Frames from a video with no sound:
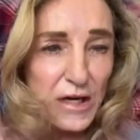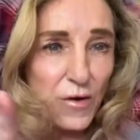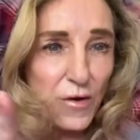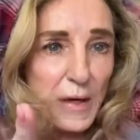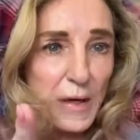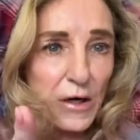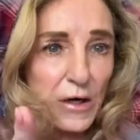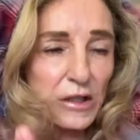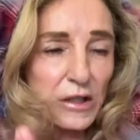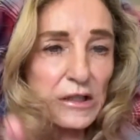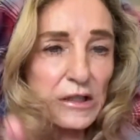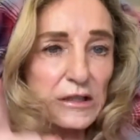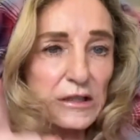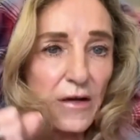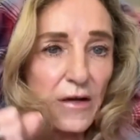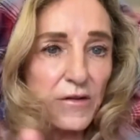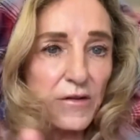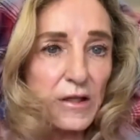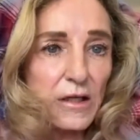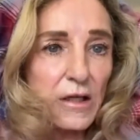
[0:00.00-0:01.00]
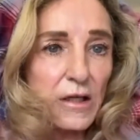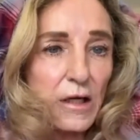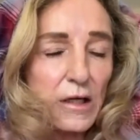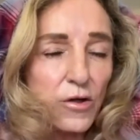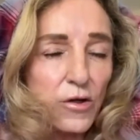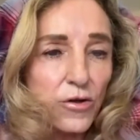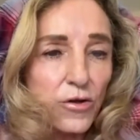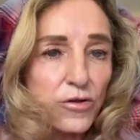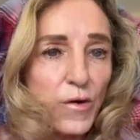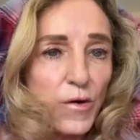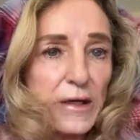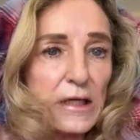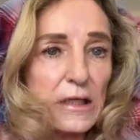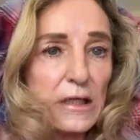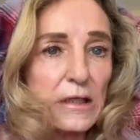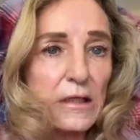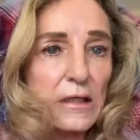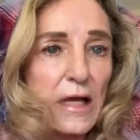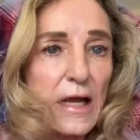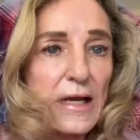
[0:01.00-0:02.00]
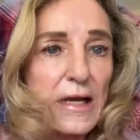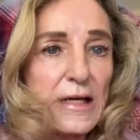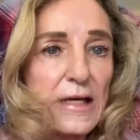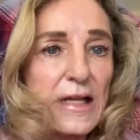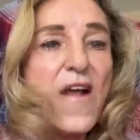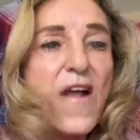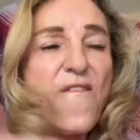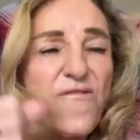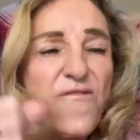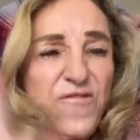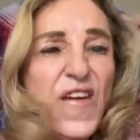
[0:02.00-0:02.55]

of Americans after the earthquake in Haiti,